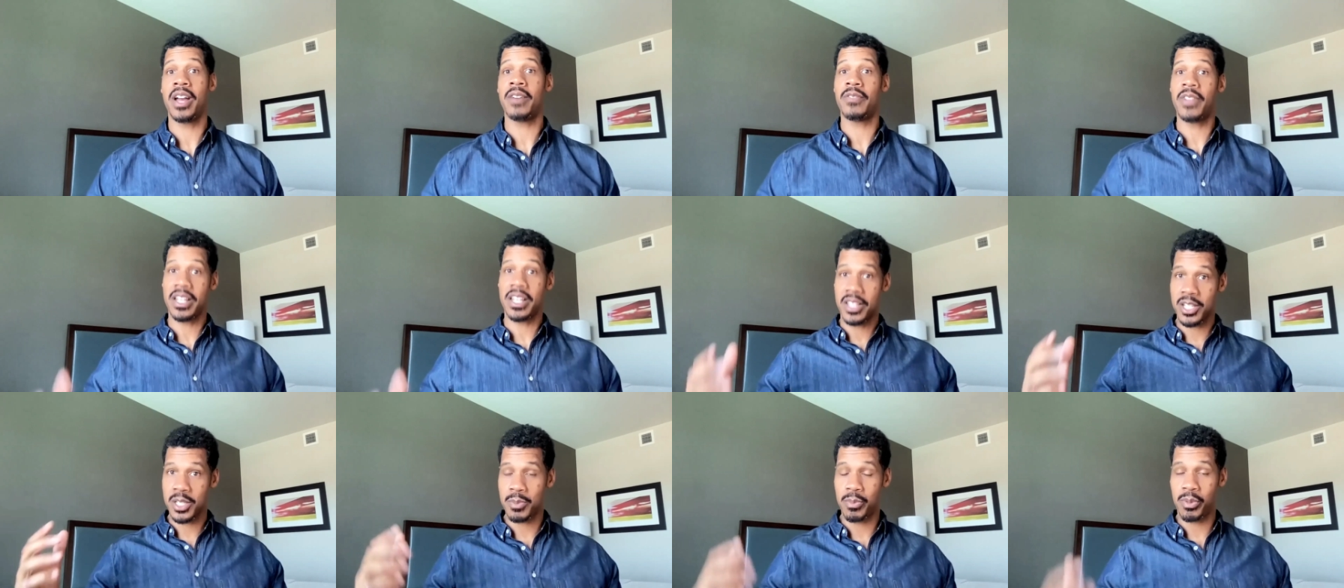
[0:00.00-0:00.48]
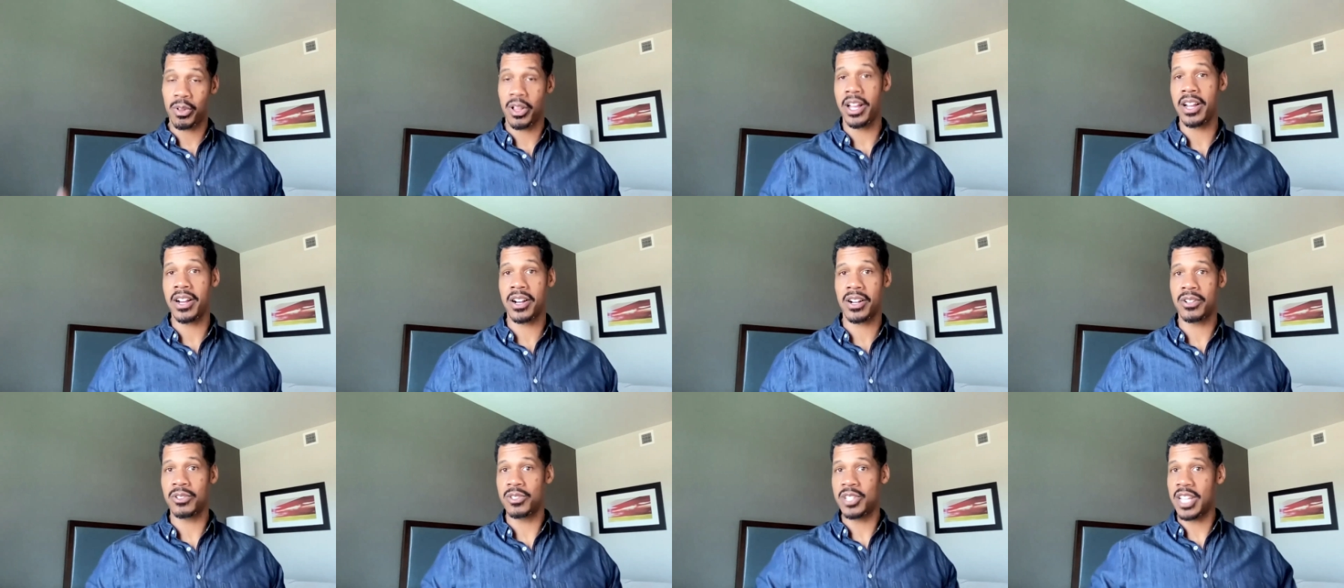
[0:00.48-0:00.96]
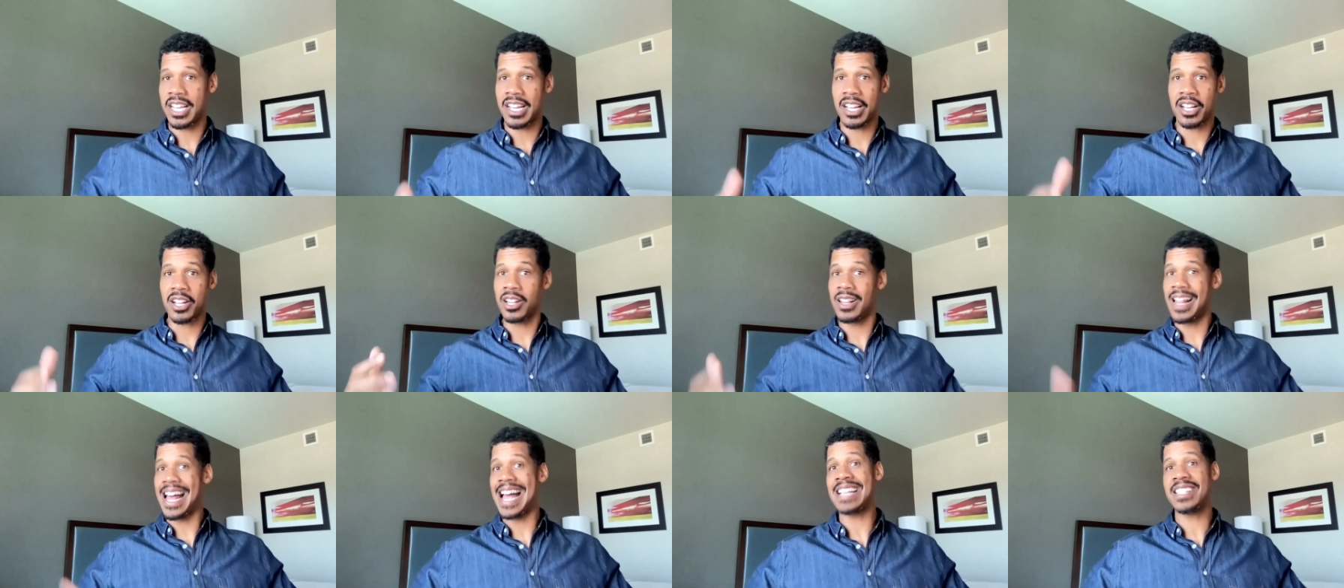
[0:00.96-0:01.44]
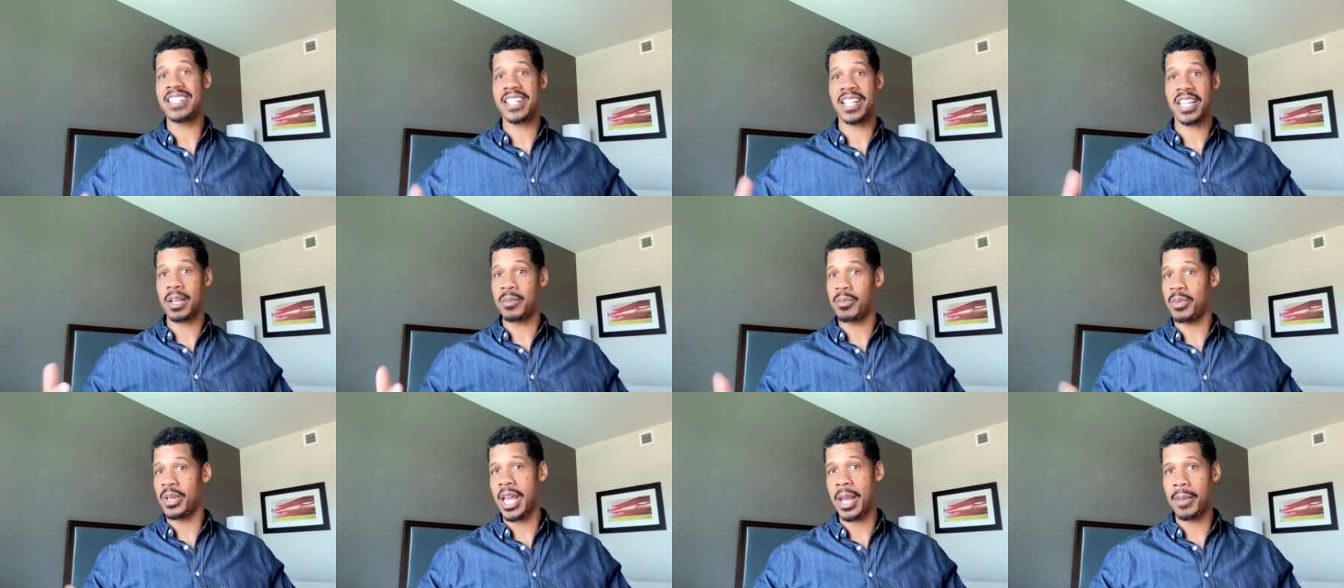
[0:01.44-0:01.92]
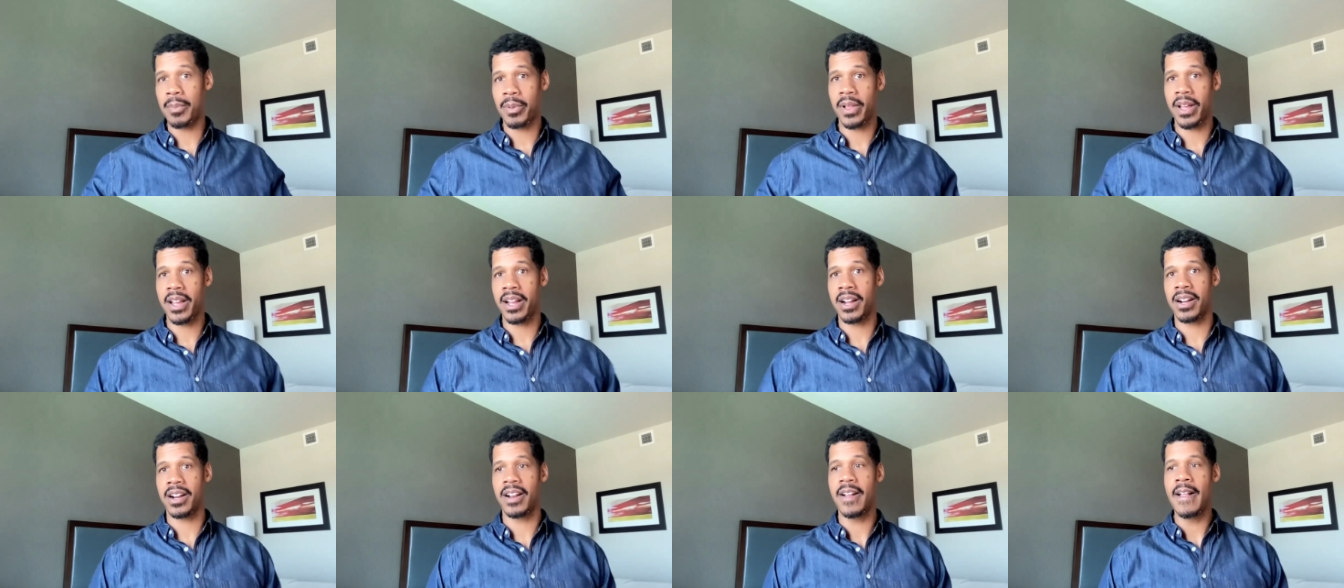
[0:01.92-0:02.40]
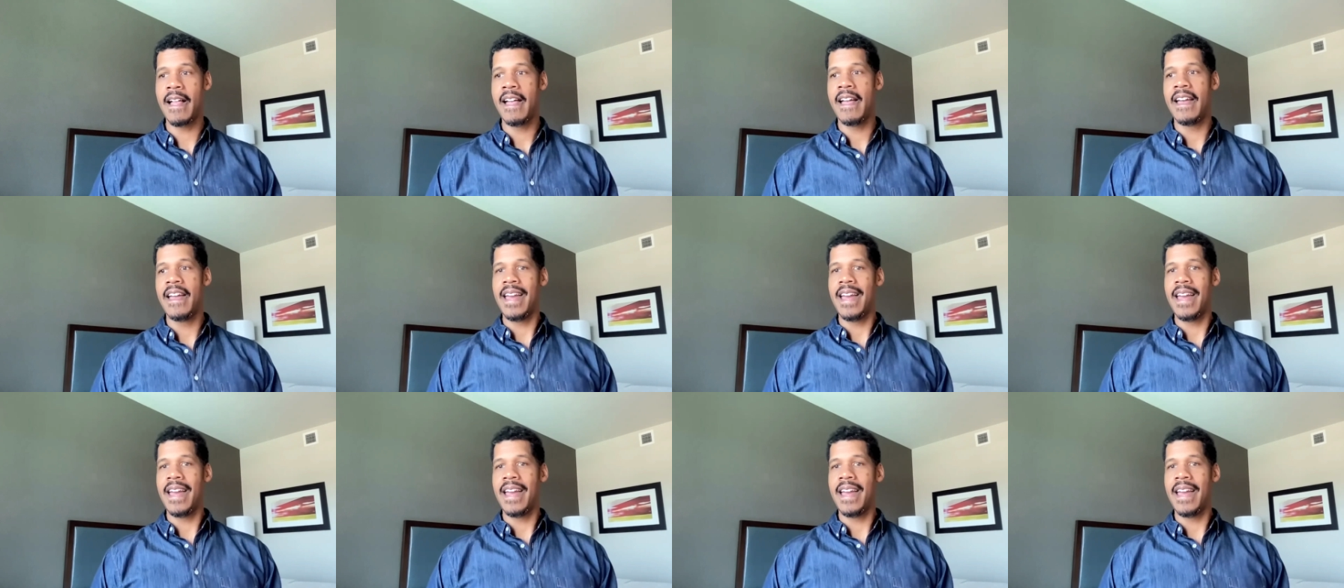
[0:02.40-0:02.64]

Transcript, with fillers: You have like this player who's like a classic NBA player,